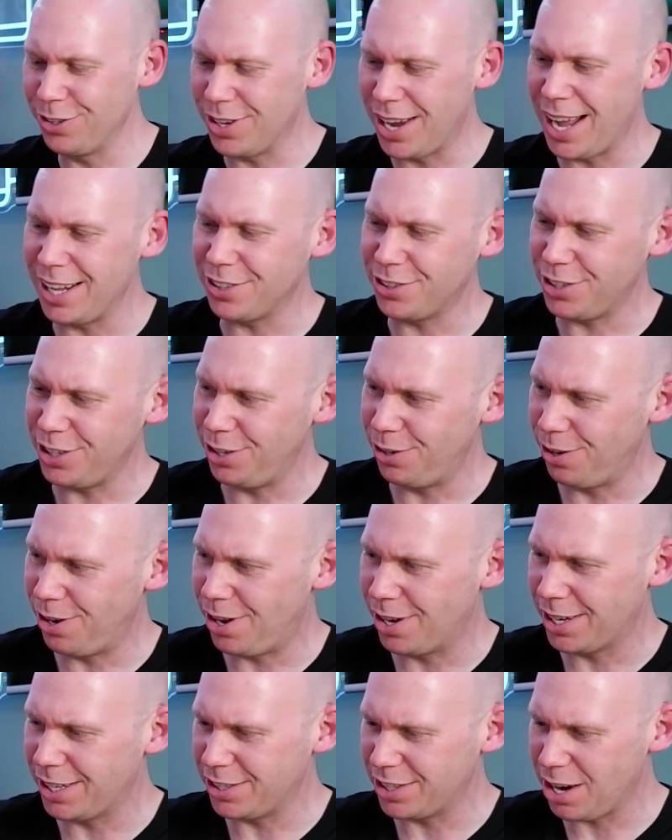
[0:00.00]
does actually look
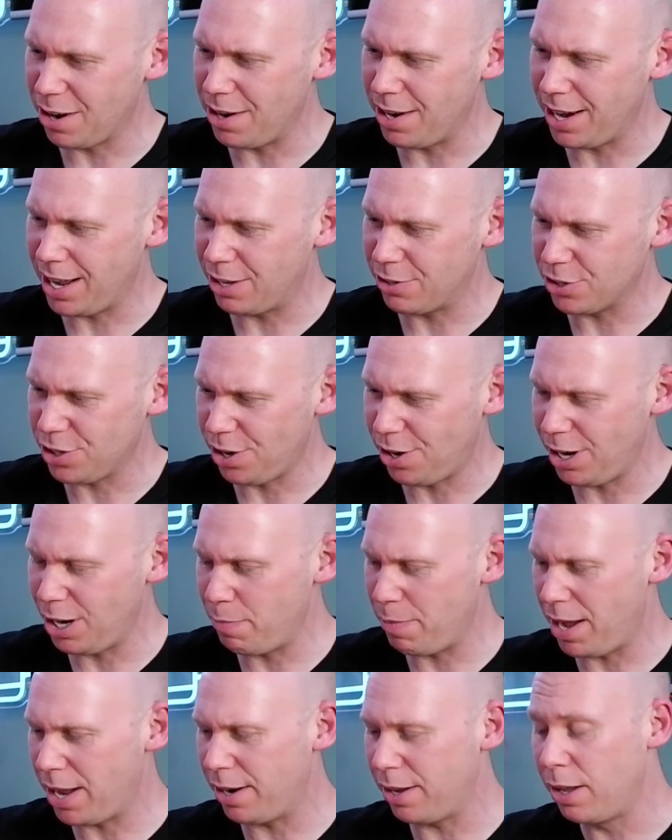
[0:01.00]
like it's going down
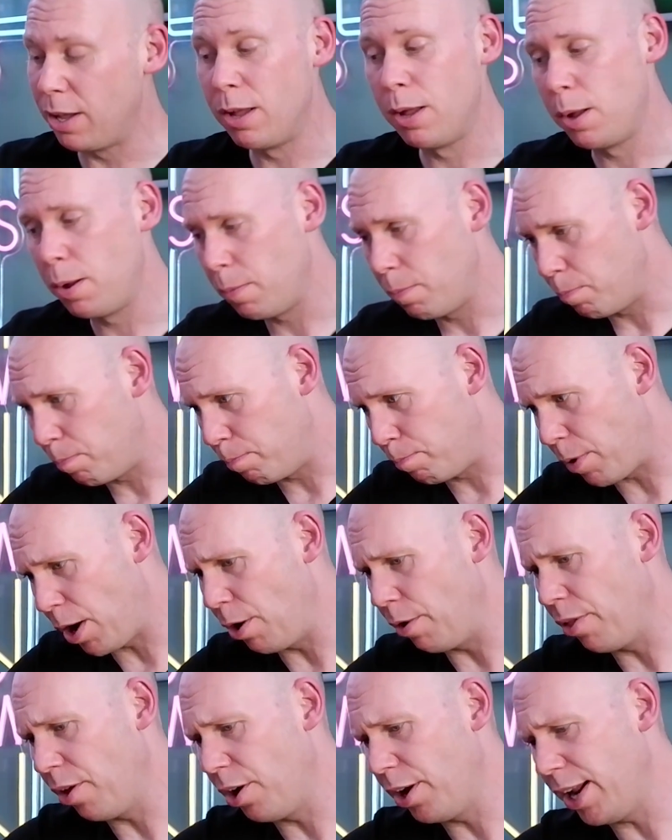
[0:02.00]
slightly better.
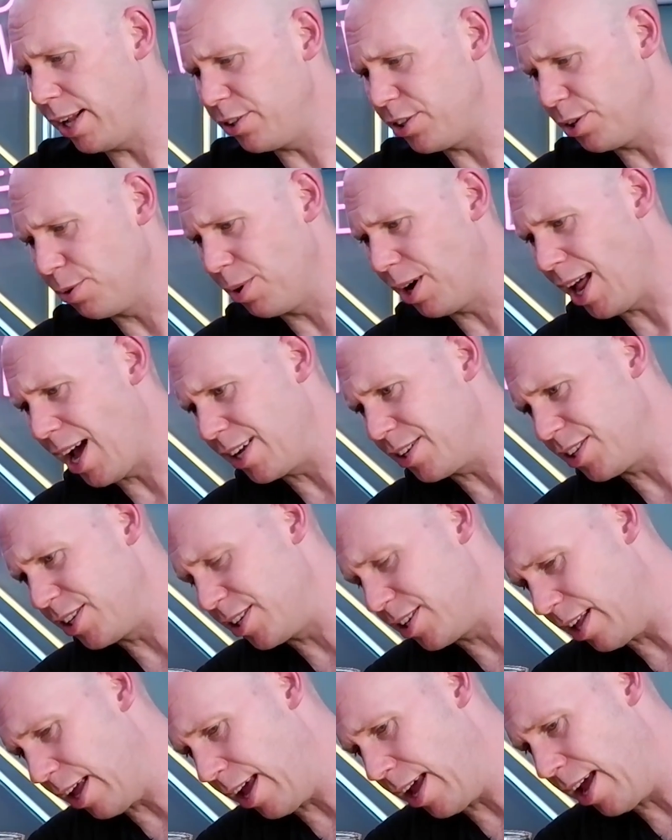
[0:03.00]
Both identical
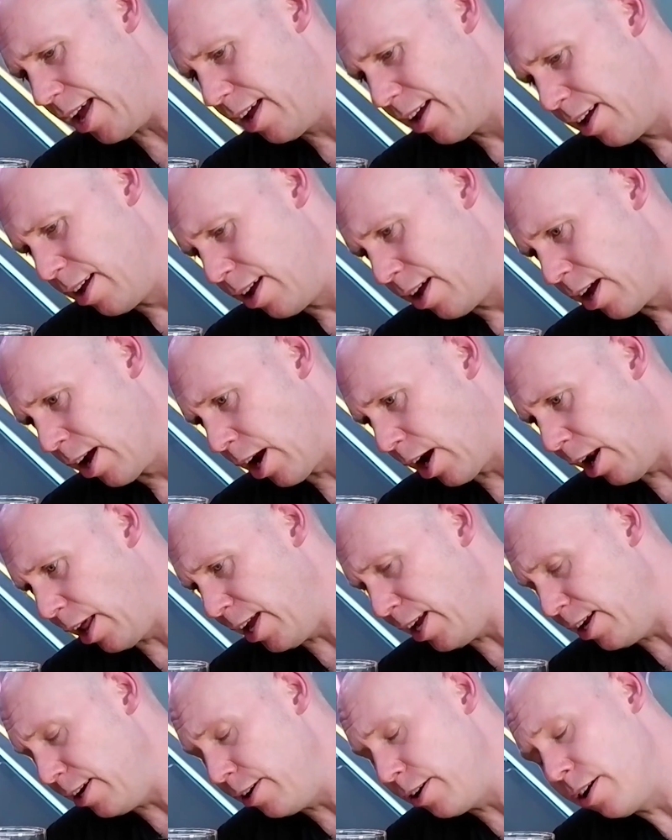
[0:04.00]
glasses there,
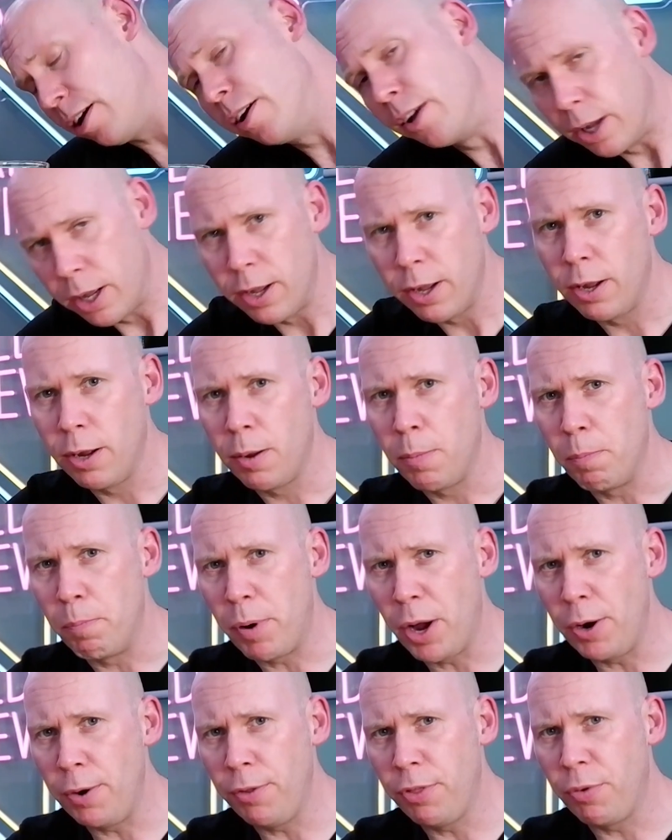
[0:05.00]
cleaned,
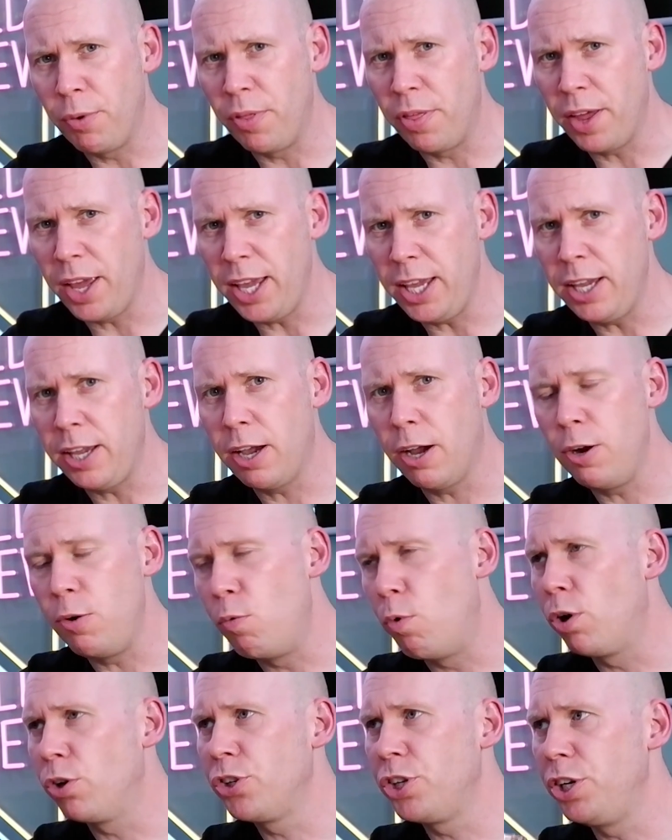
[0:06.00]
both with Eco
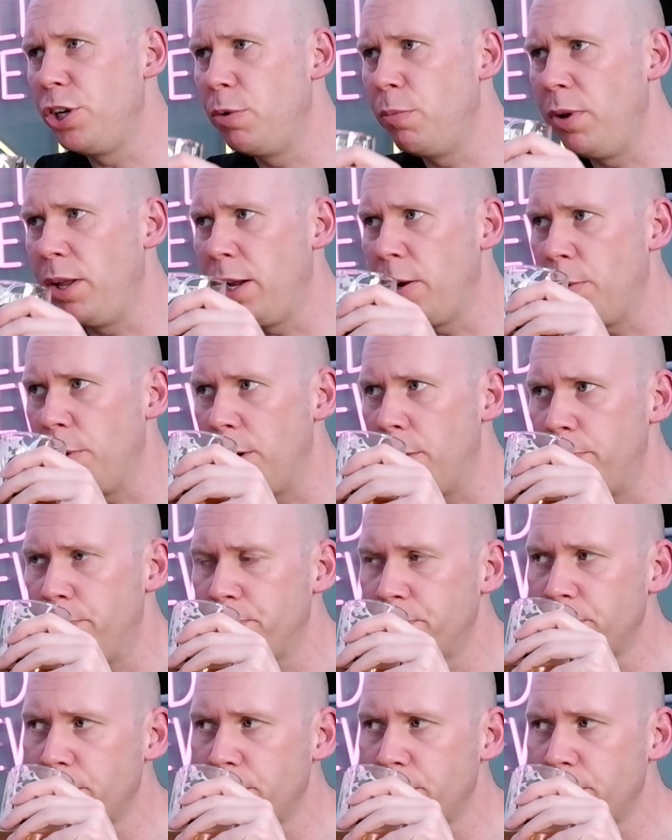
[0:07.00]
washing up liquid.